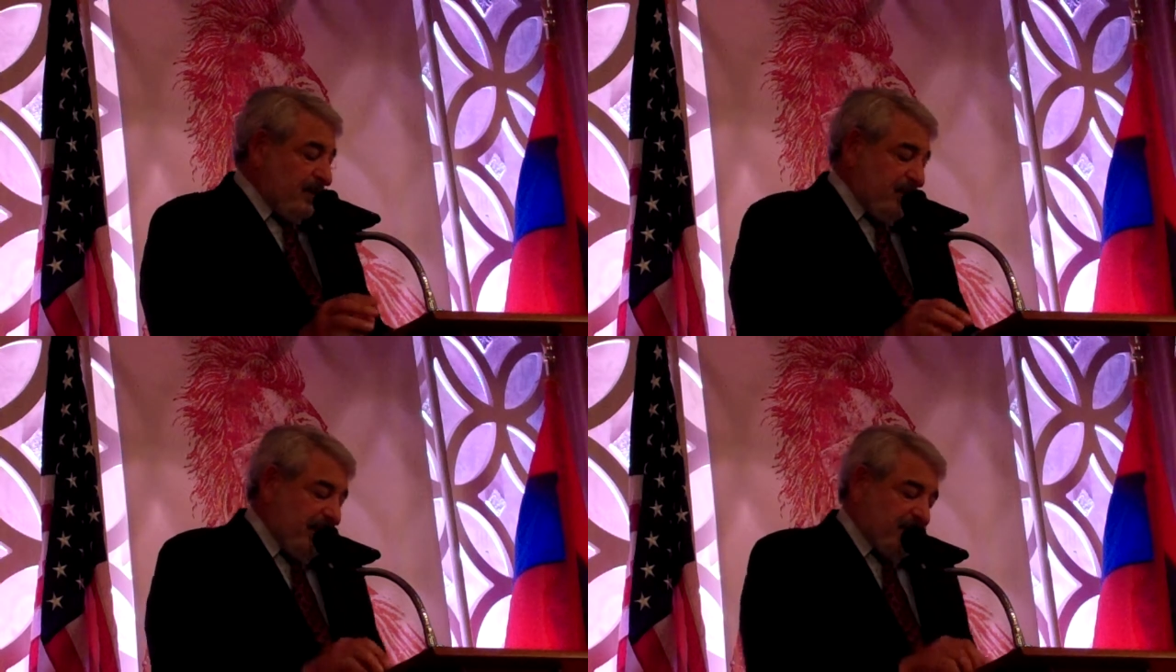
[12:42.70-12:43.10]

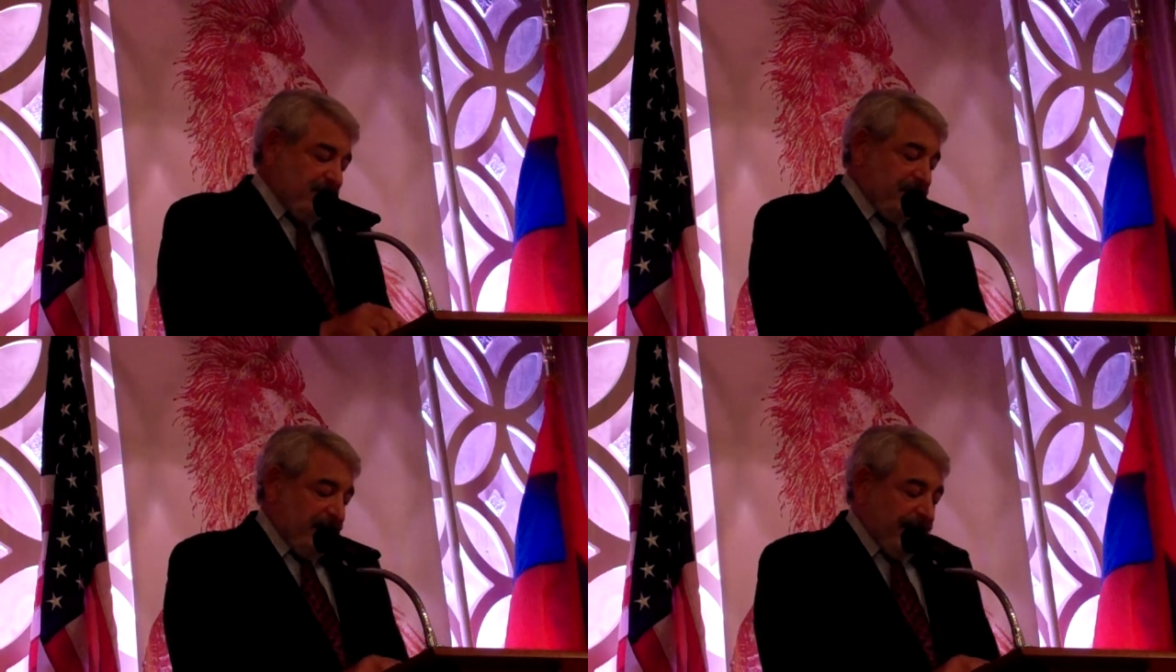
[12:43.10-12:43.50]

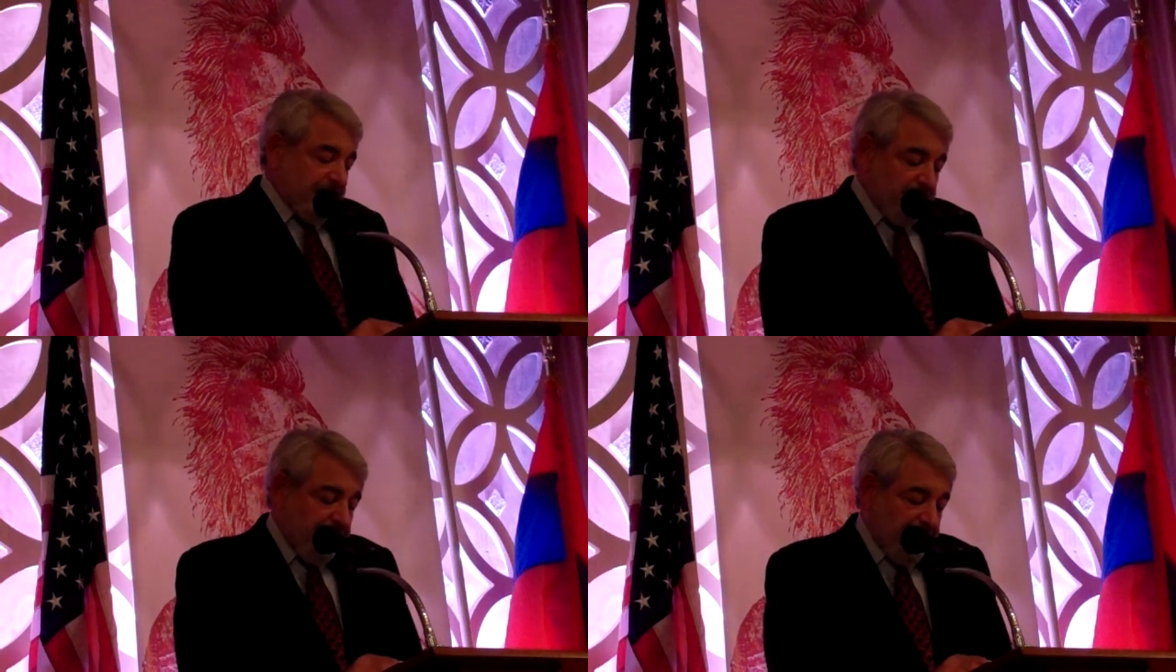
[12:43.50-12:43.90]
Recently, I
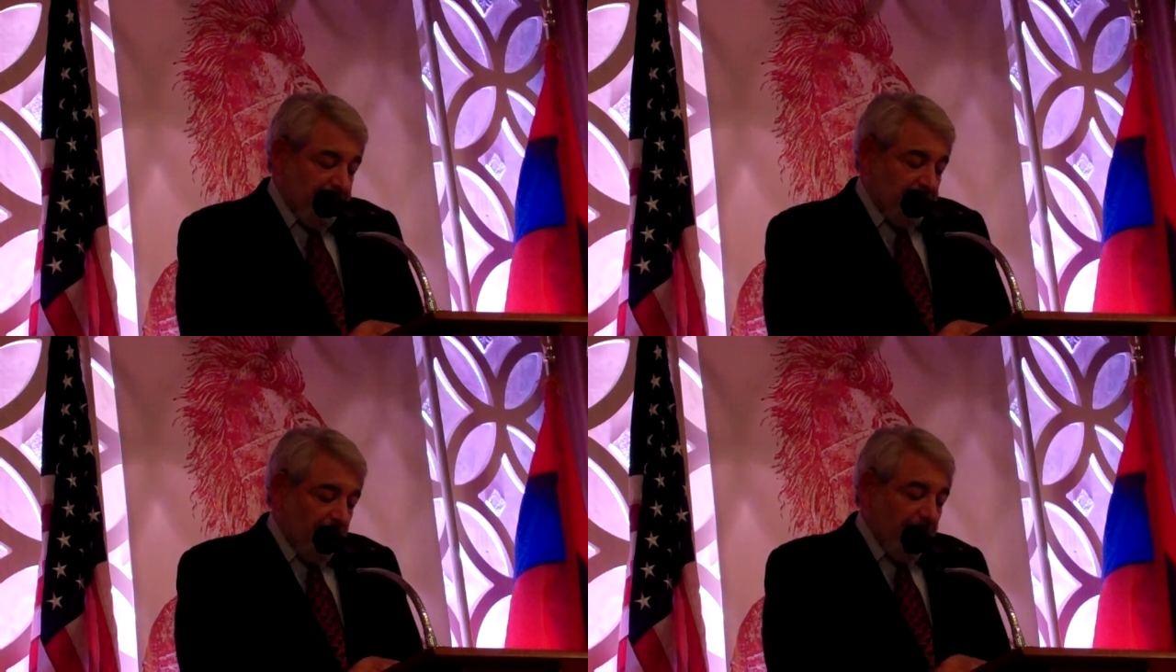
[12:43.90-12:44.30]
was
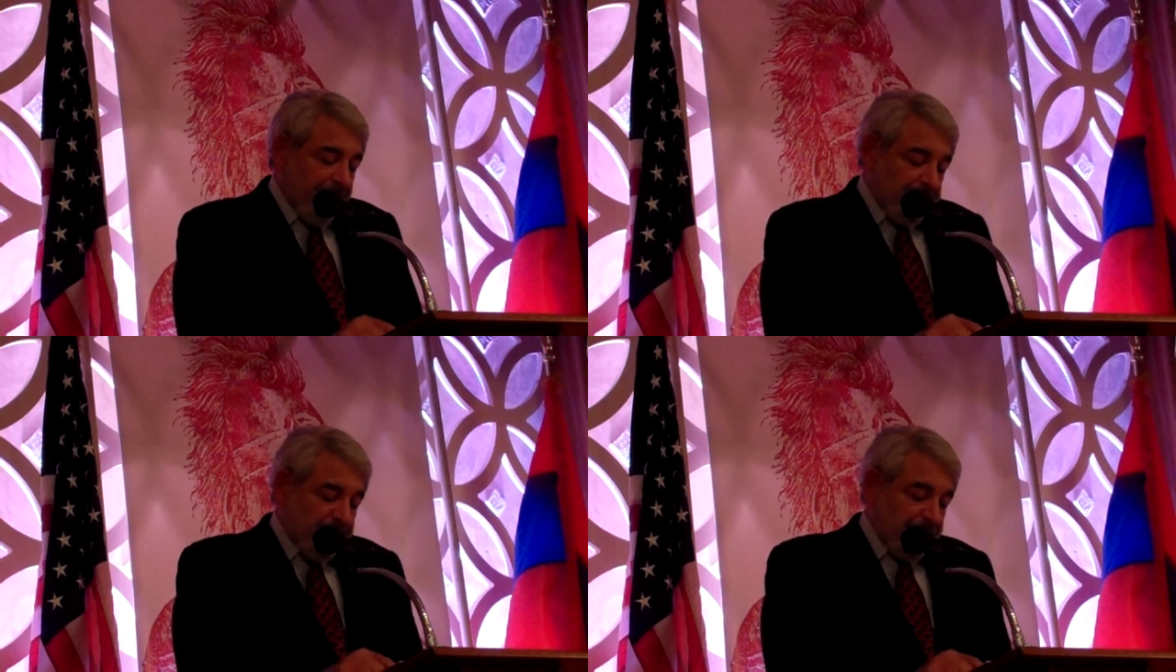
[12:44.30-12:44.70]
reading a
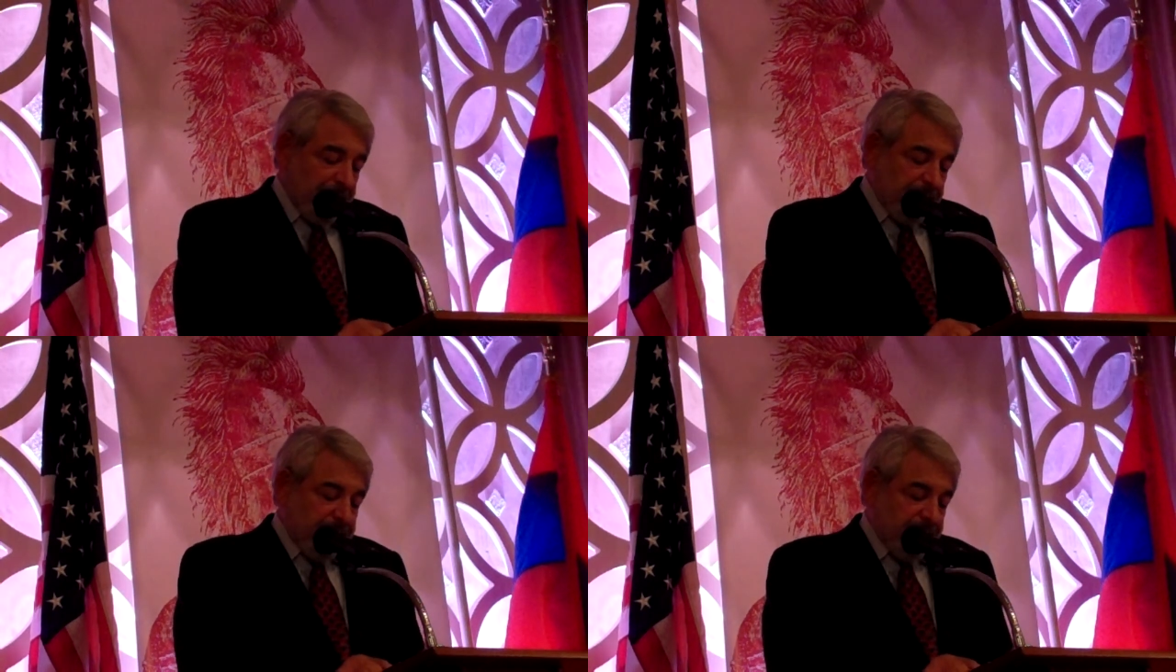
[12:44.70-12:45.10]
lawyer's
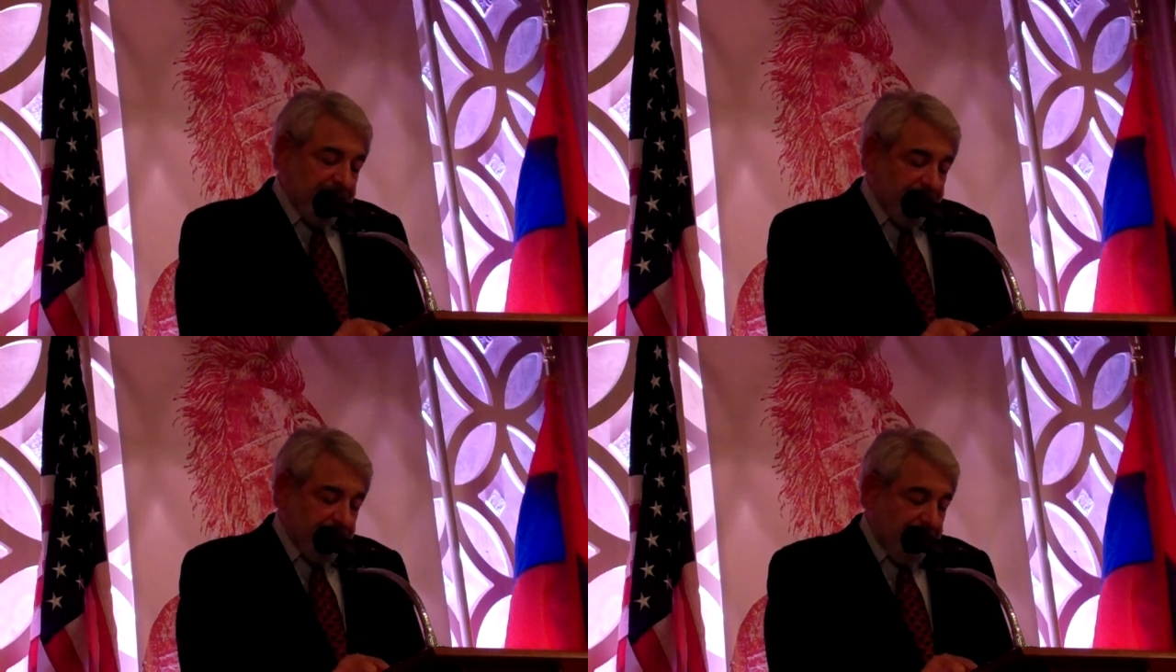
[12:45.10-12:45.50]
journal, as
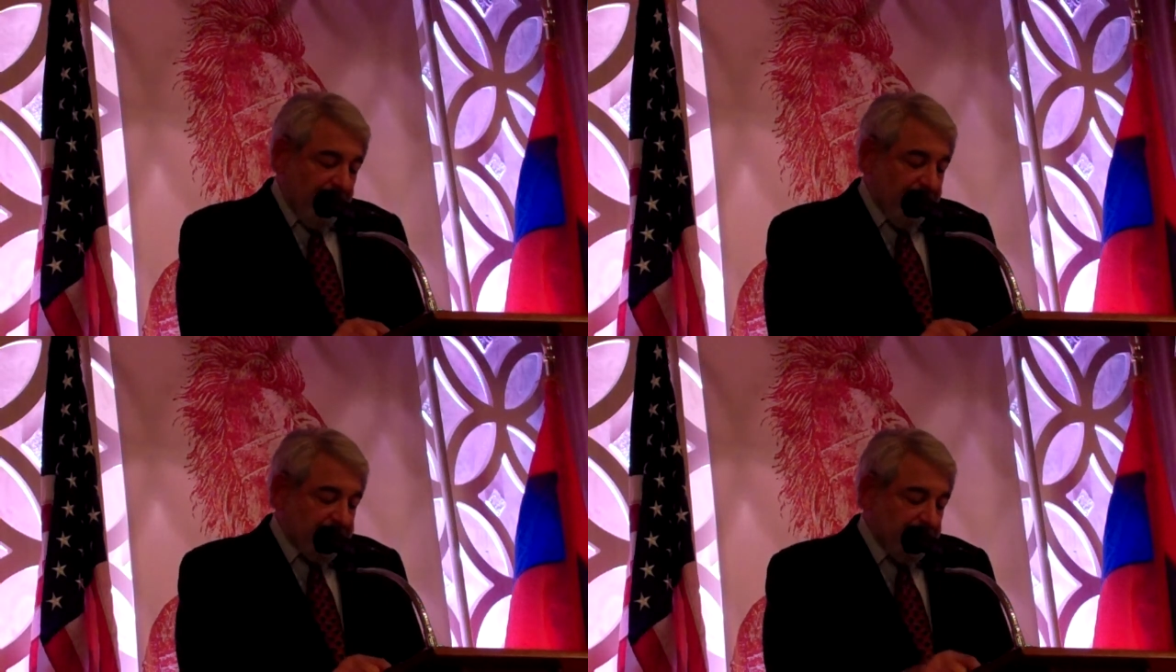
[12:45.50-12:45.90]
I do
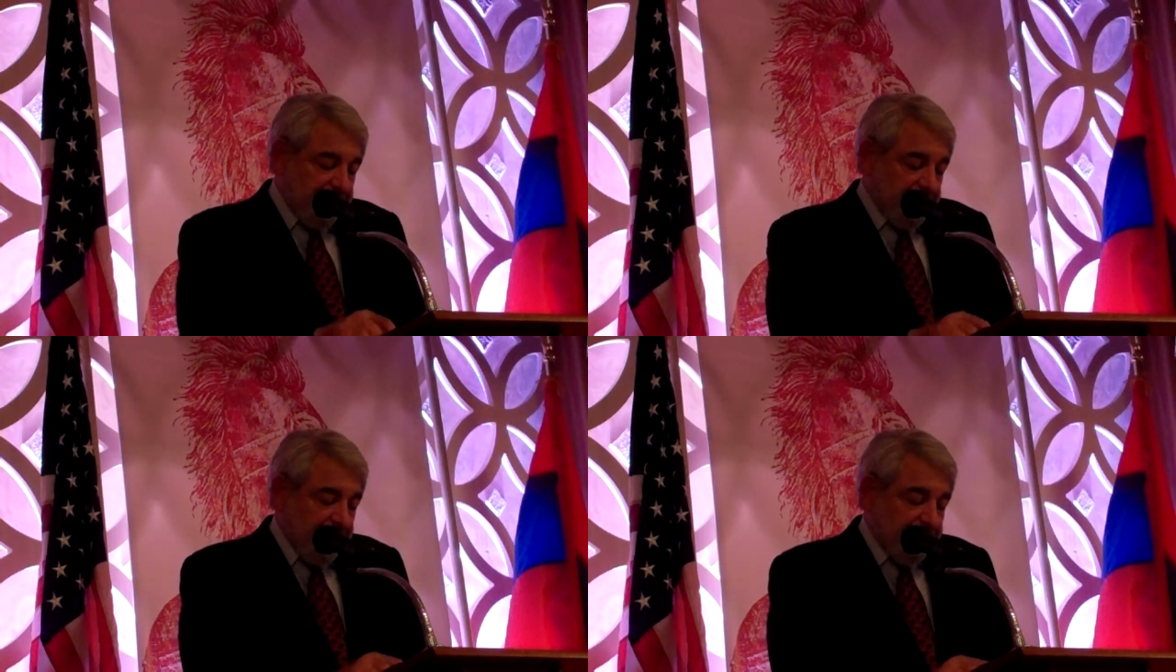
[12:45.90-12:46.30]

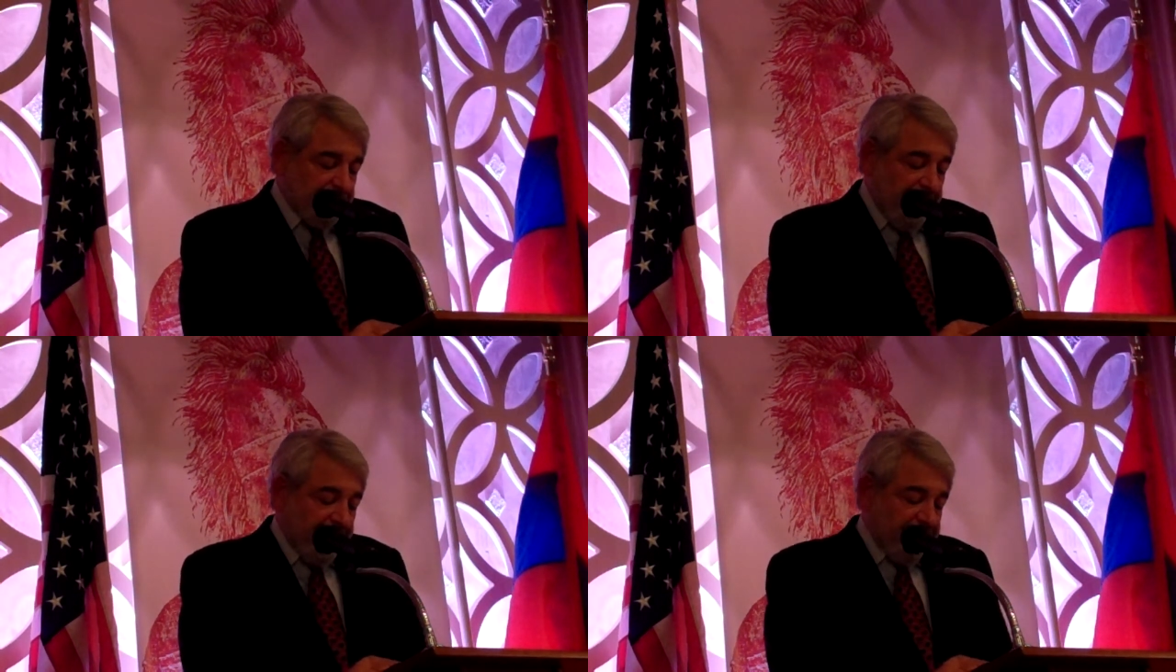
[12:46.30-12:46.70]
occasionally, to keep
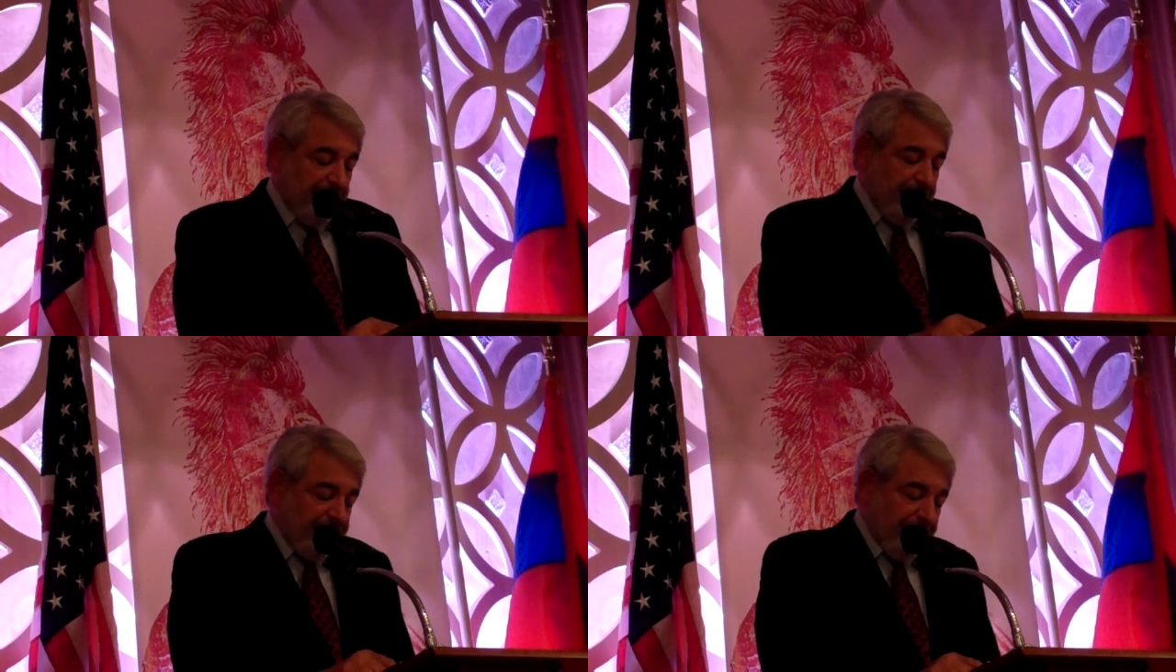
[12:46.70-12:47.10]
track of
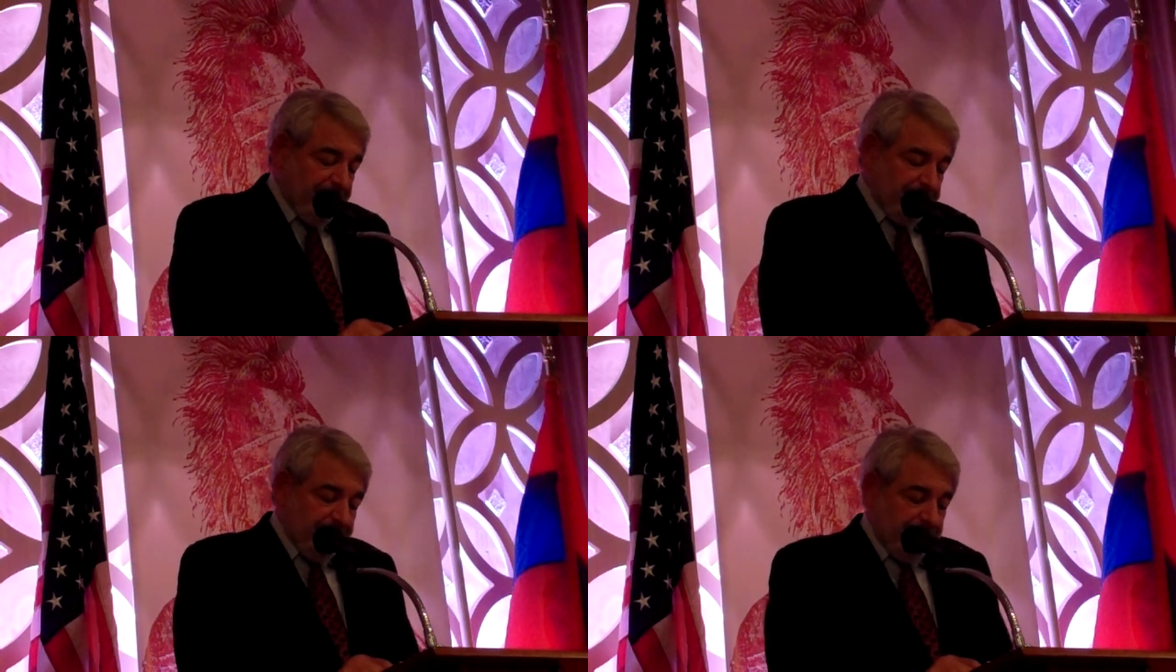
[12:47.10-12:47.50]
my
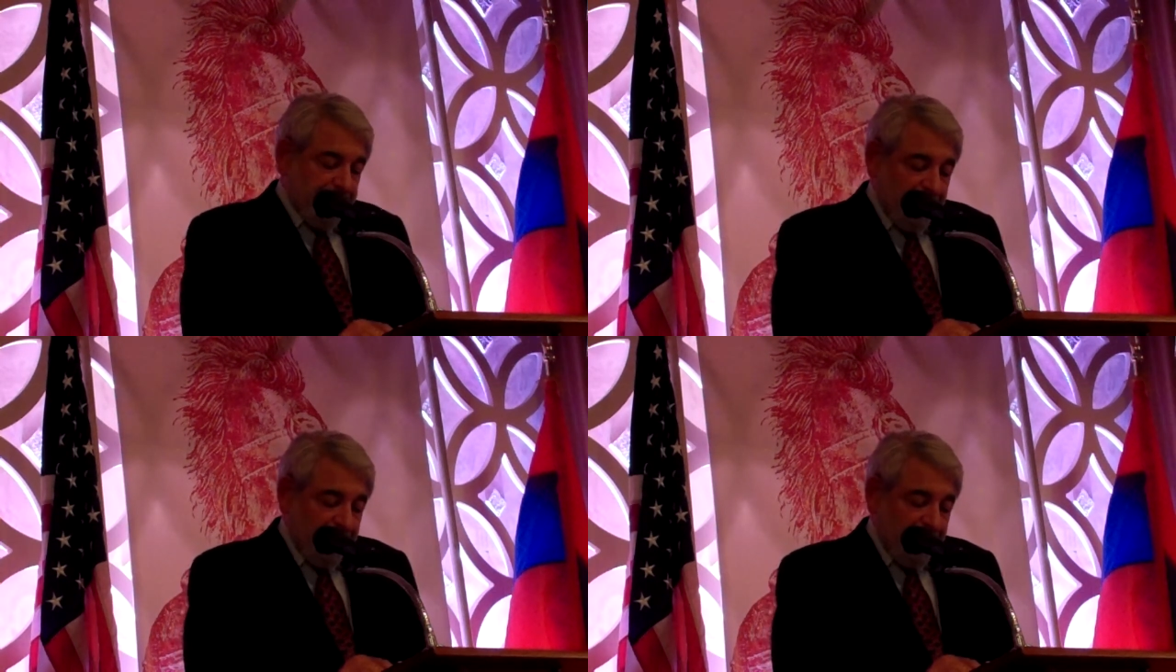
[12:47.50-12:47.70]
friends